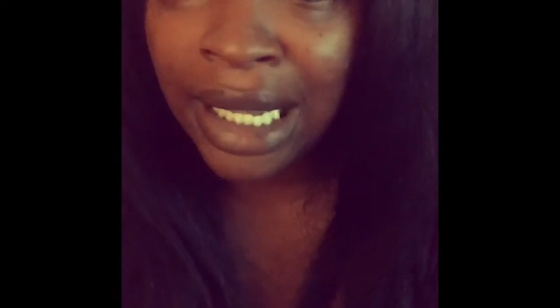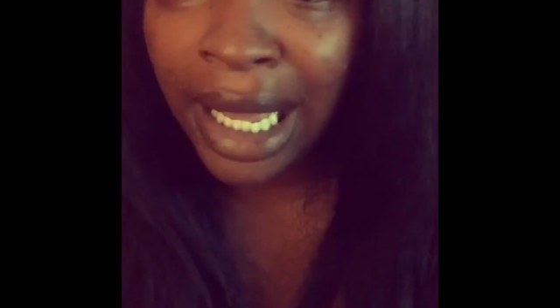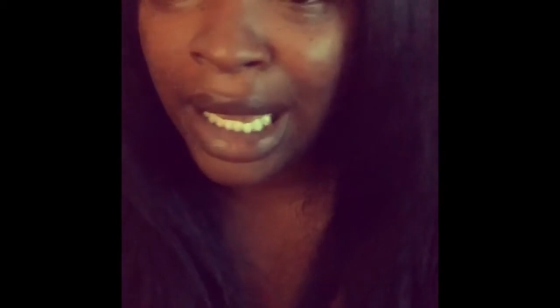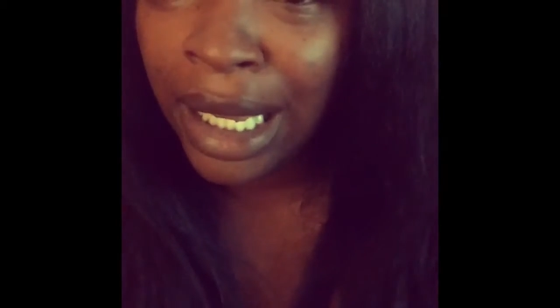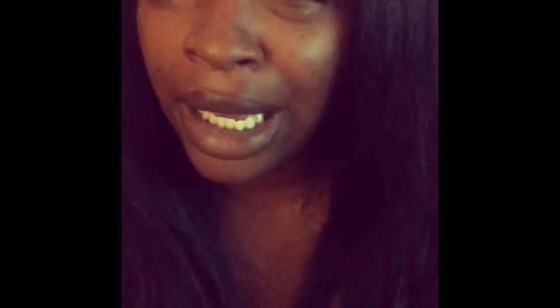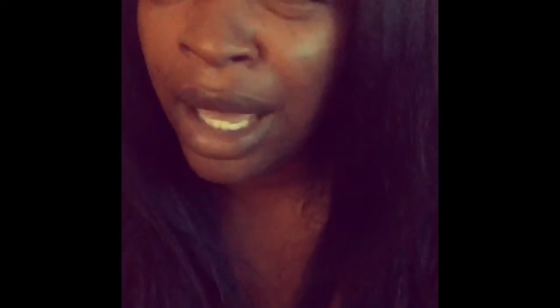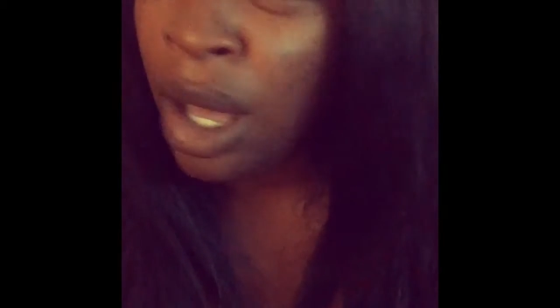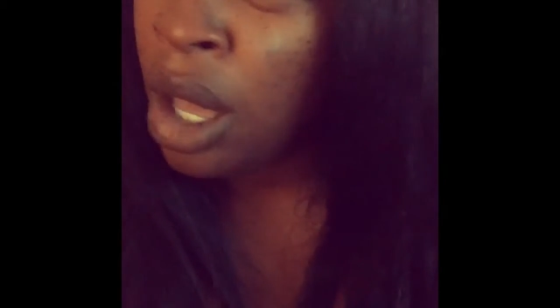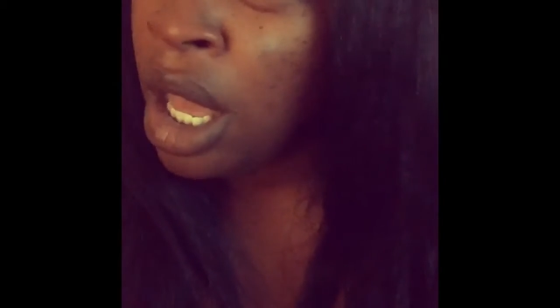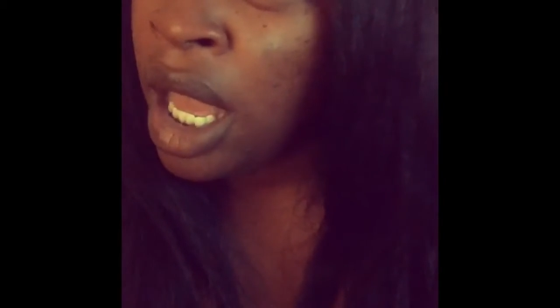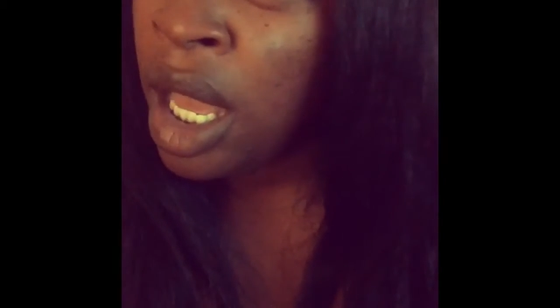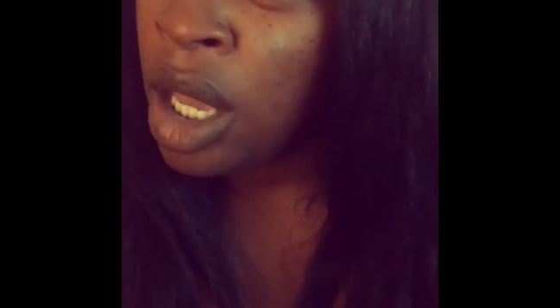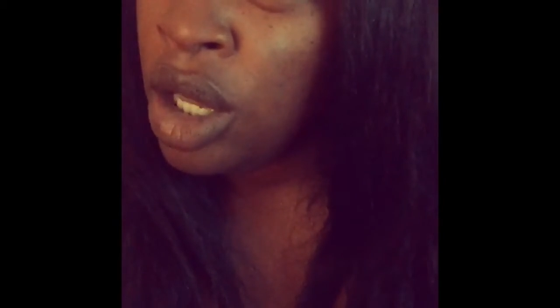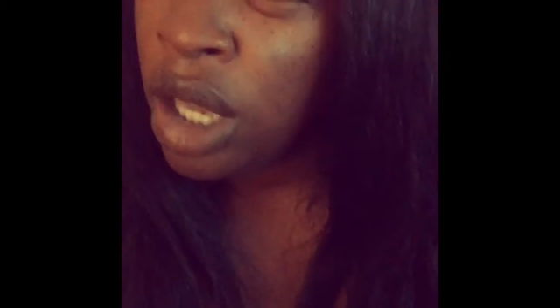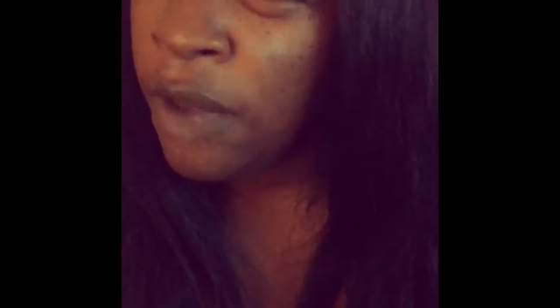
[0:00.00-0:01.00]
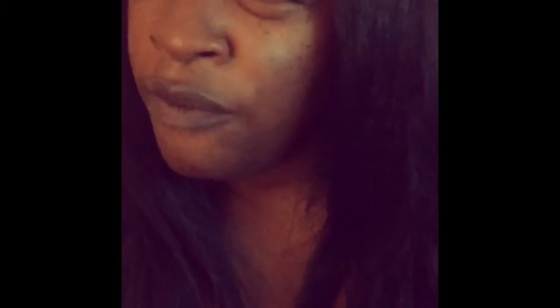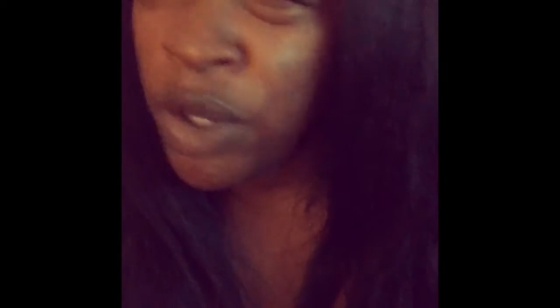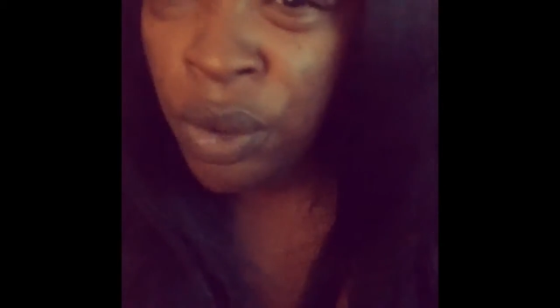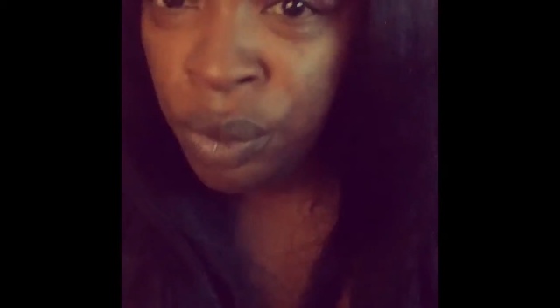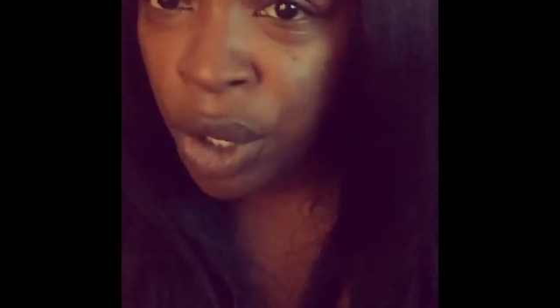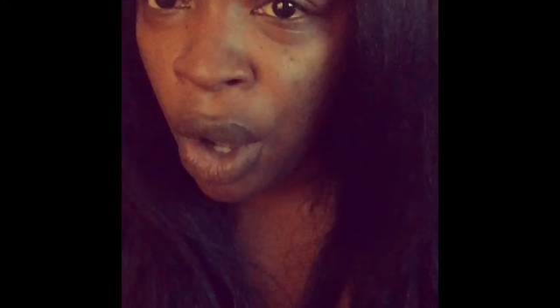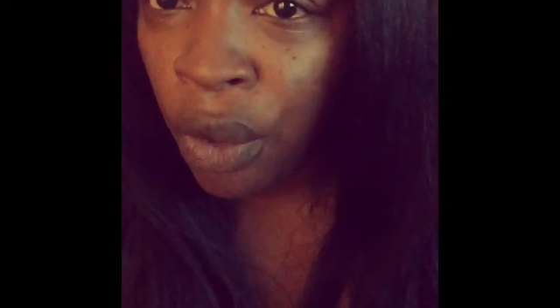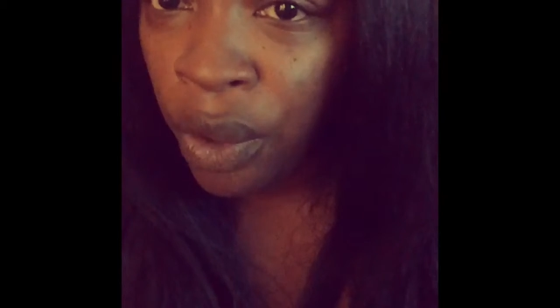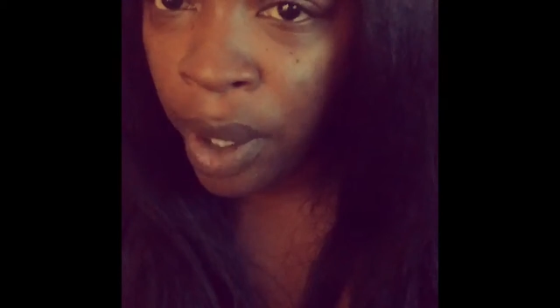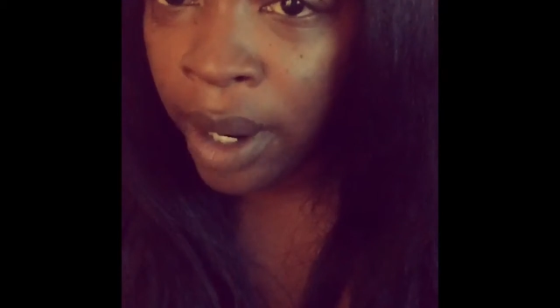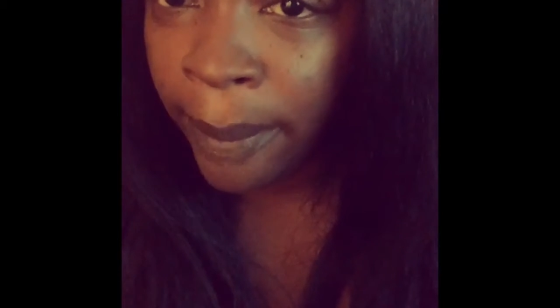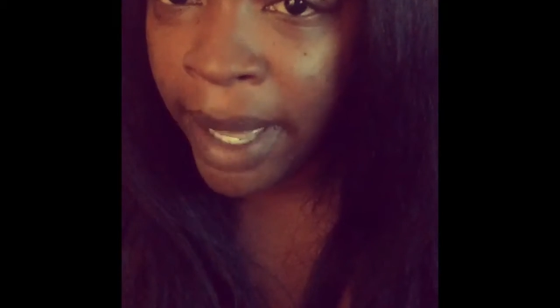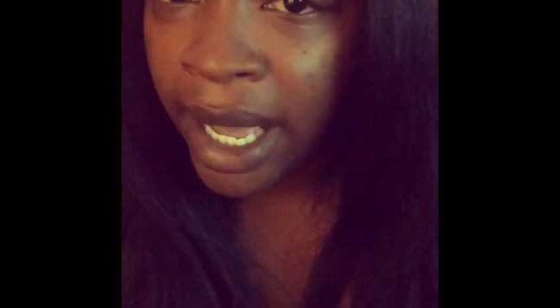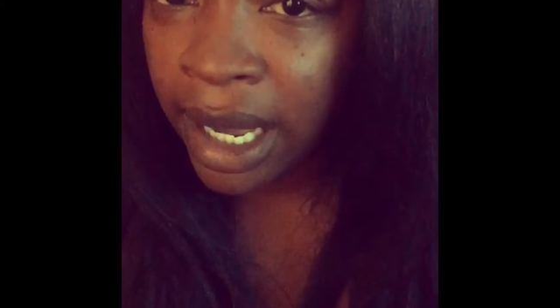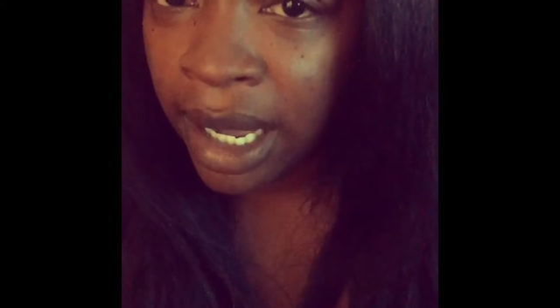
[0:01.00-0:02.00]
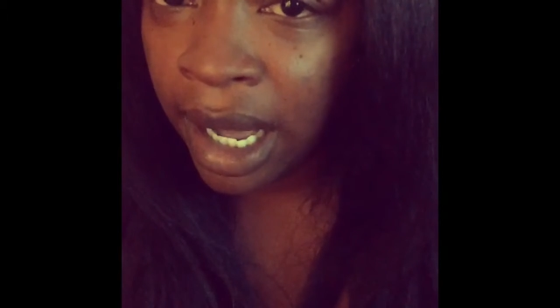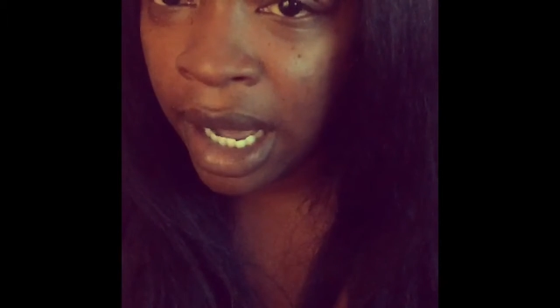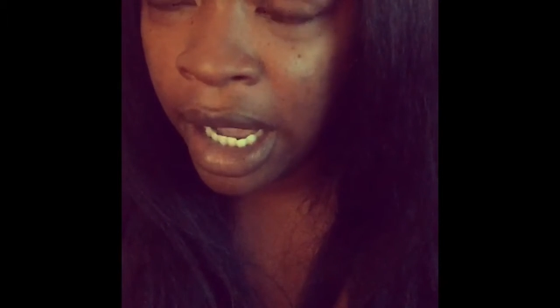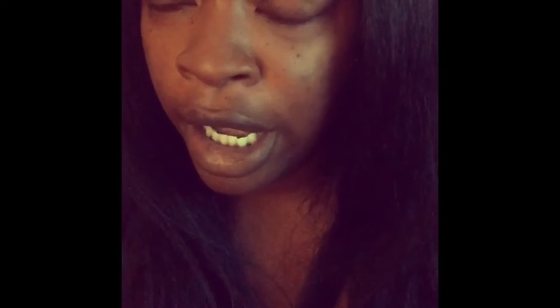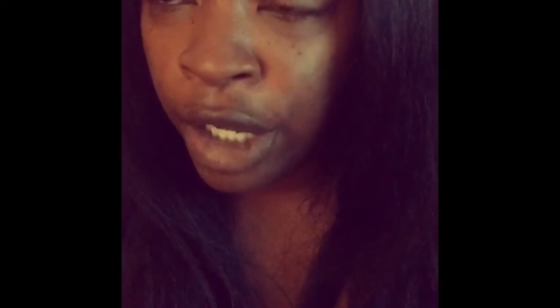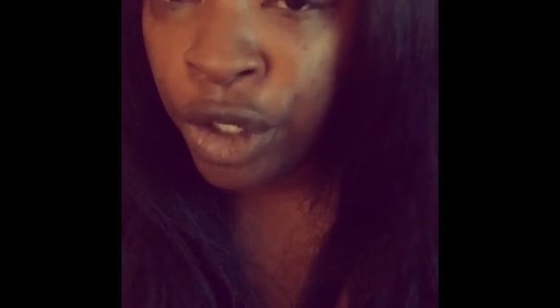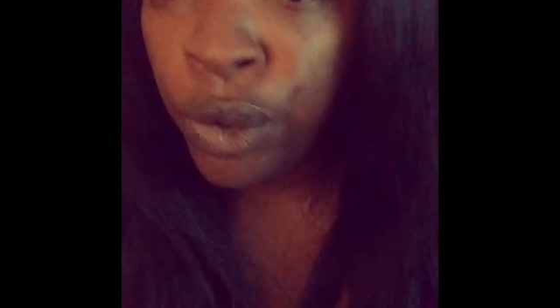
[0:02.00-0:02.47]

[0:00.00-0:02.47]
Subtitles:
Like, if you know they're a bad guy,